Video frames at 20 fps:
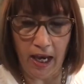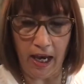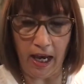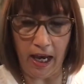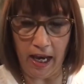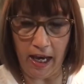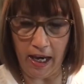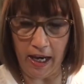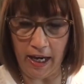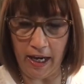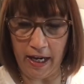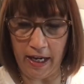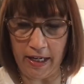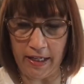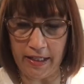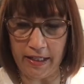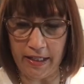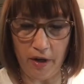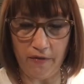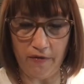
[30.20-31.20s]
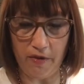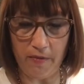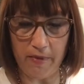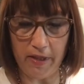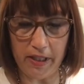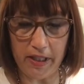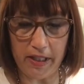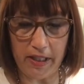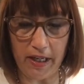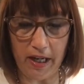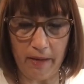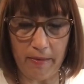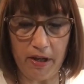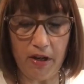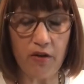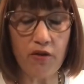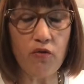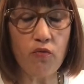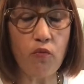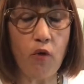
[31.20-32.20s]
And if you missed it, I'm
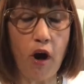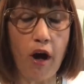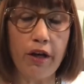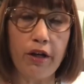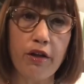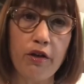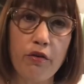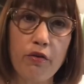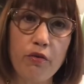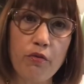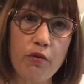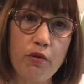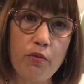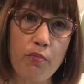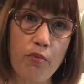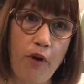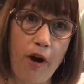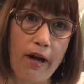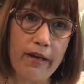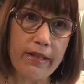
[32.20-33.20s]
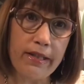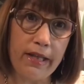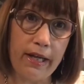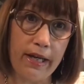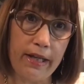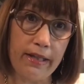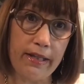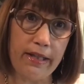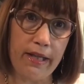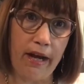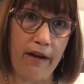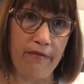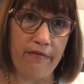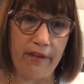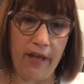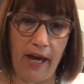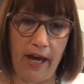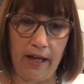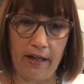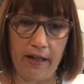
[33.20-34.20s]
here to walk you through the process of
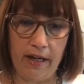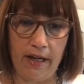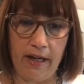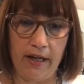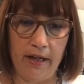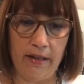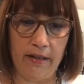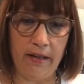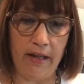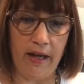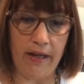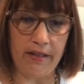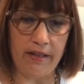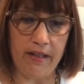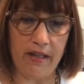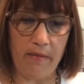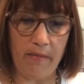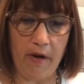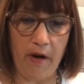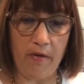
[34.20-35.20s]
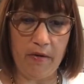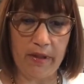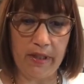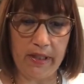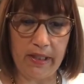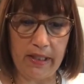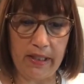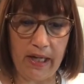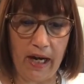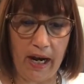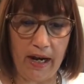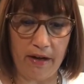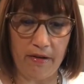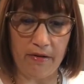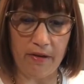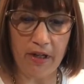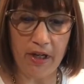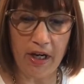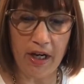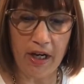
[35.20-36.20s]
that uh, line demo, the
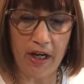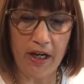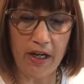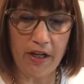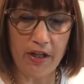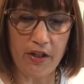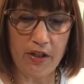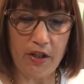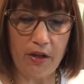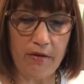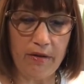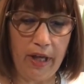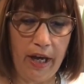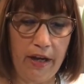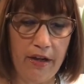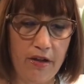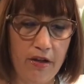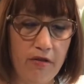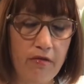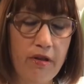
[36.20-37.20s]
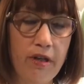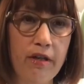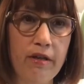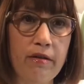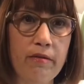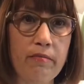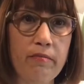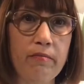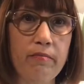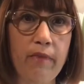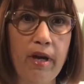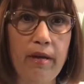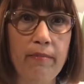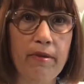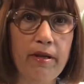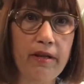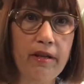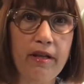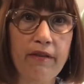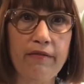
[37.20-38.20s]
style, so that you can
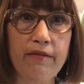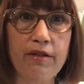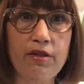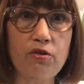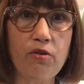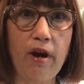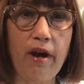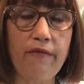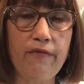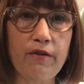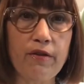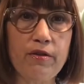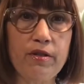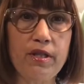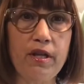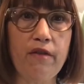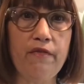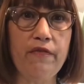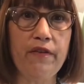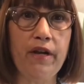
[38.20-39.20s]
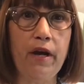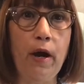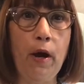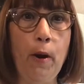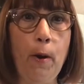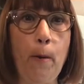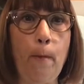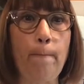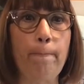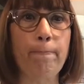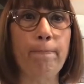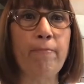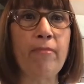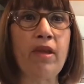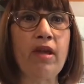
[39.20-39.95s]
maybe give it a try for yourself at home.